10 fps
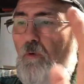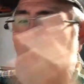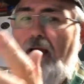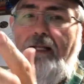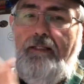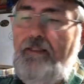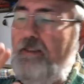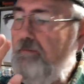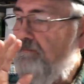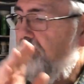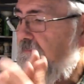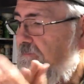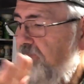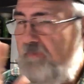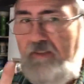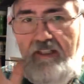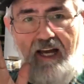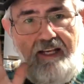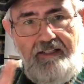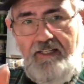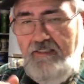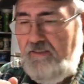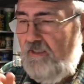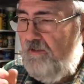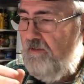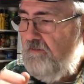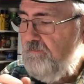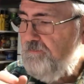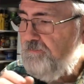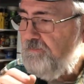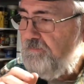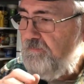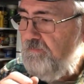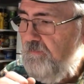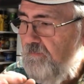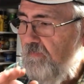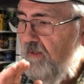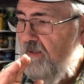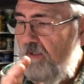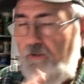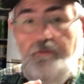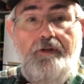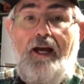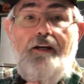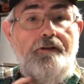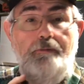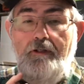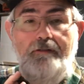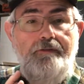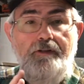wide thing. Got it dead center. You're not going to believe